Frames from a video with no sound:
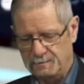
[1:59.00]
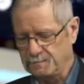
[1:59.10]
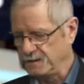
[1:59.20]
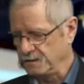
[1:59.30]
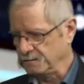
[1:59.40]

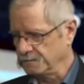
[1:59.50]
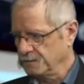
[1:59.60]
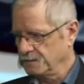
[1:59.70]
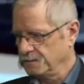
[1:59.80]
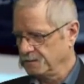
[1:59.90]
being
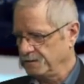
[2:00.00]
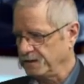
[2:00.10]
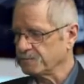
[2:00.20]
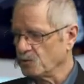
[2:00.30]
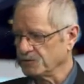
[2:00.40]

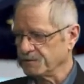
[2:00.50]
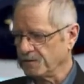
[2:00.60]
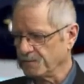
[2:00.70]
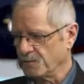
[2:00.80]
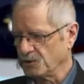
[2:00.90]
exported
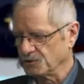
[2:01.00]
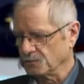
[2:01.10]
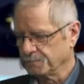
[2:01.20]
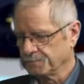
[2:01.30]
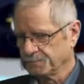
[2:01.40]
from the
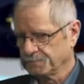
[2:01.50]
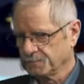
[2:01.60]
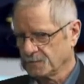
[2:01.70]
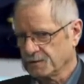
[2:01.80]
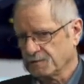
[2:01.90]
module.
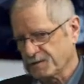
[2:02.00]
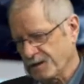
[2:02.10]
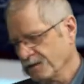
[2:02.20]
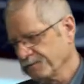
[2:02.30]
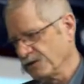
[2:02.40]
So to start the